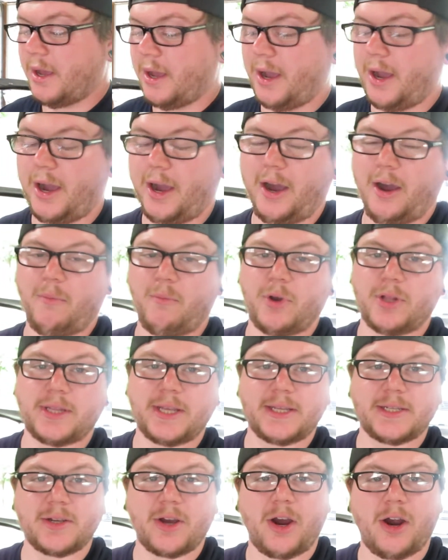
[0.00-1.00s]
What
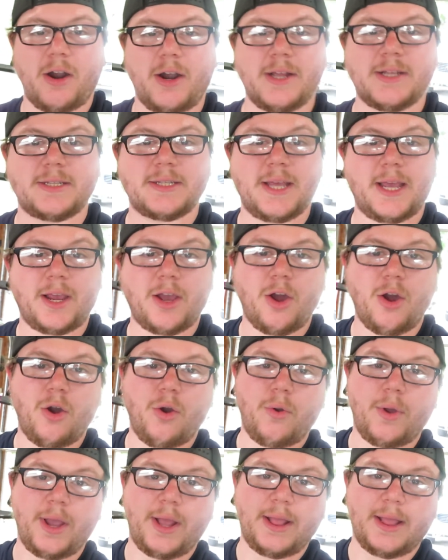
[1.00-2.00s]
these are is they
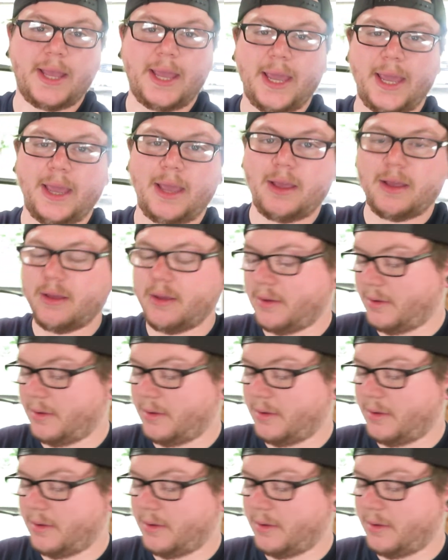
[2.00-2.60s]
go in the,